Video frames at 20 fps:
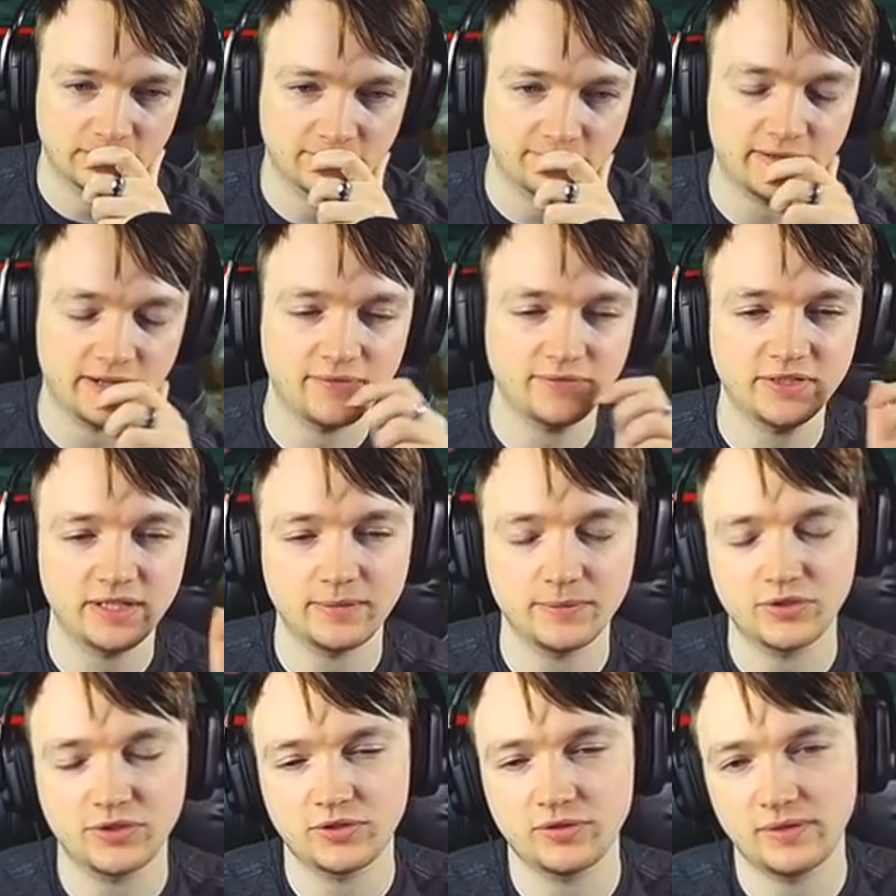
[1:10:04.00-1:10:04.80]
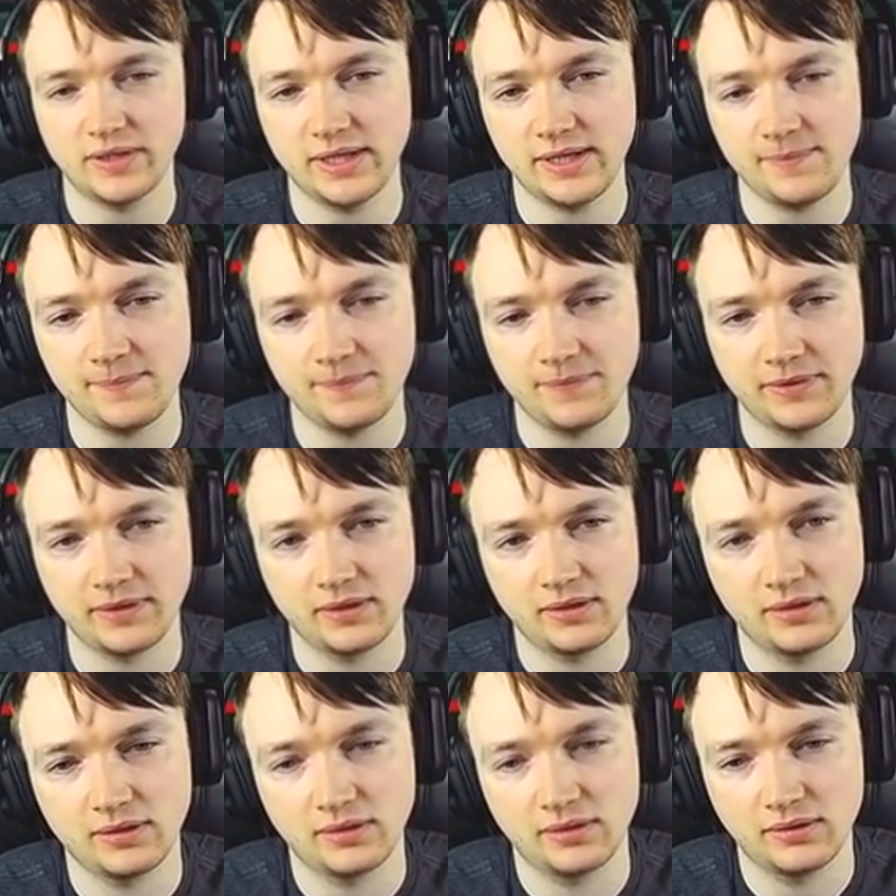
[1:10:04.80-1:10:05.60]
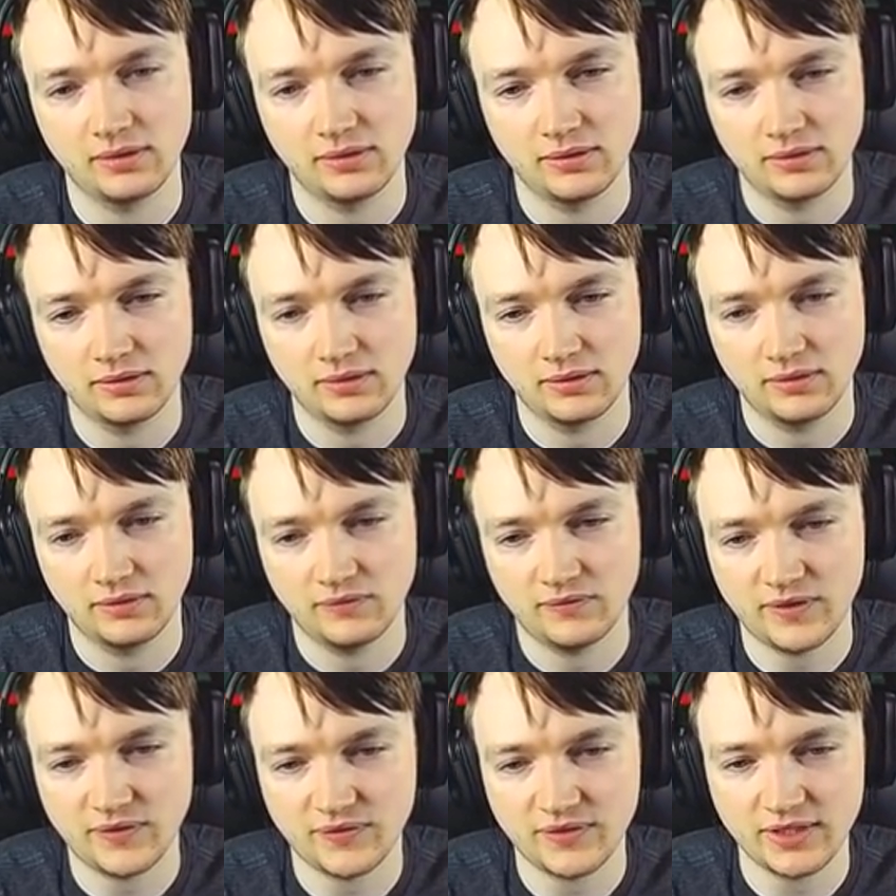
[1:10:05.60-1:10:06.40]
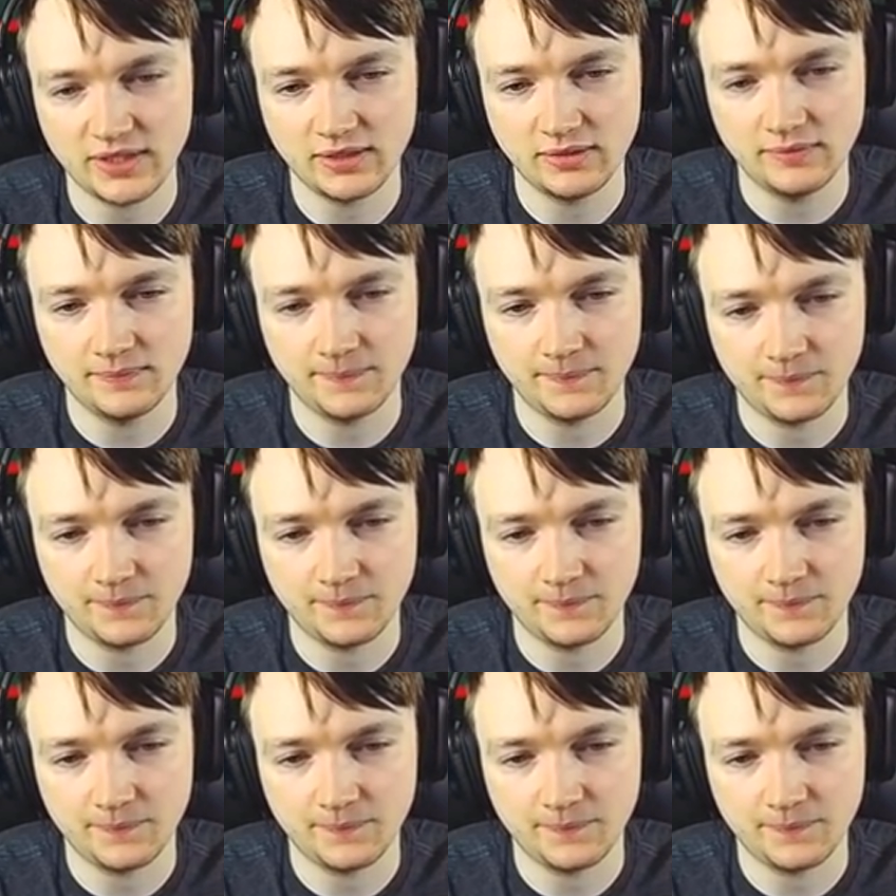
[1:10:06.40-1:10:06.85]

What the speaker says: 5 times 3. 15.